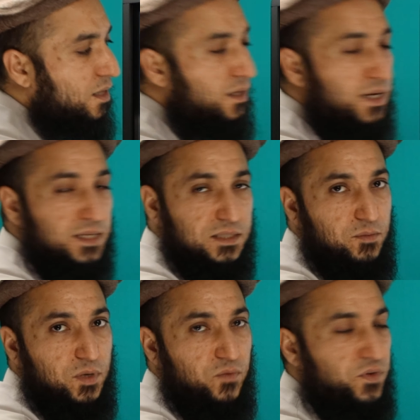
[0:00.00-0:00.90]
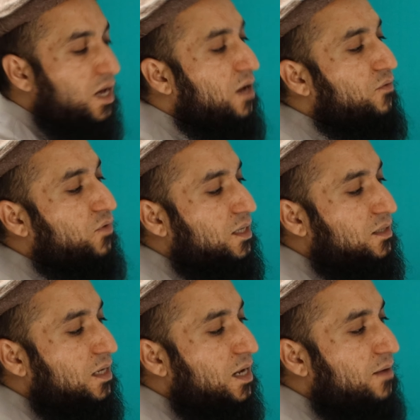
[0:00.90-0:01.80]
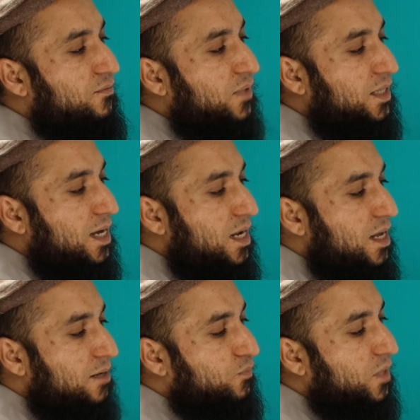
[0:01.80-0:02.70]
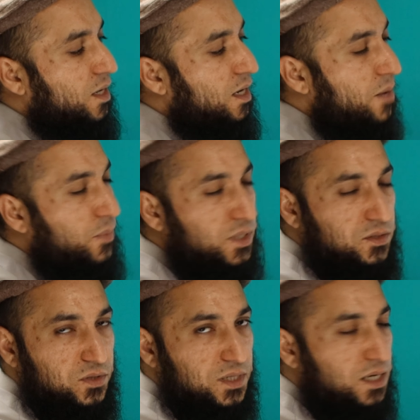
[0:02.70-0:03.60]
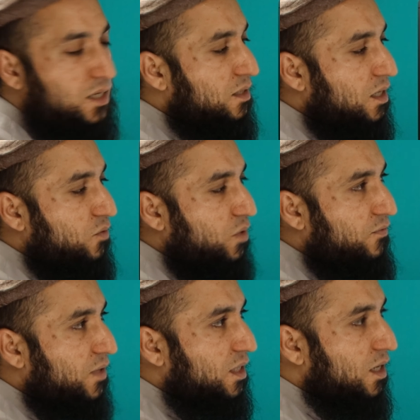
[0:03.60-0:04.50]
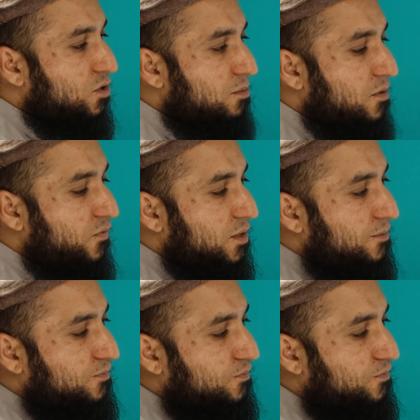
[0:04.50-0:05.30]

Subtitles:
The next syllable we have is lam fathala. Lam is not silent, and we have fatha on top of it.